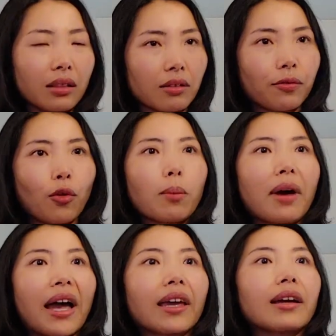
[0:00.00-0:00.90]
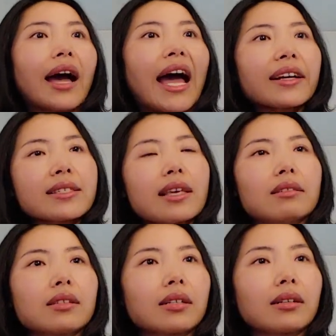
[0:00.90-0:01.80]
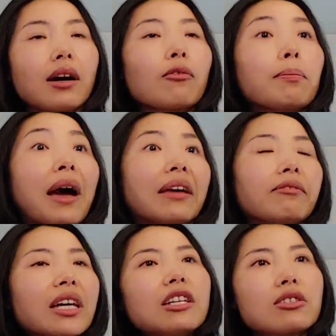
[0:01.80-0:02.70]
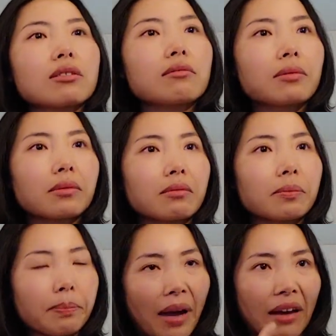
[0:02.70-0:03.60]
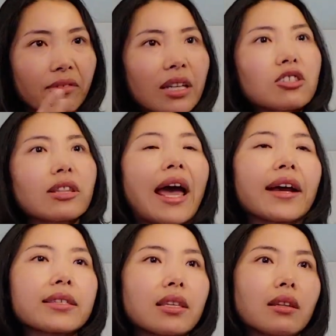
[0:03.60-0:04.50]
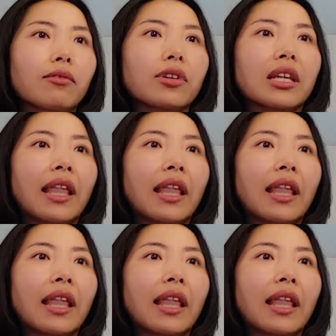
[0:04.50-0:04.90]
for my accent of my village accent of the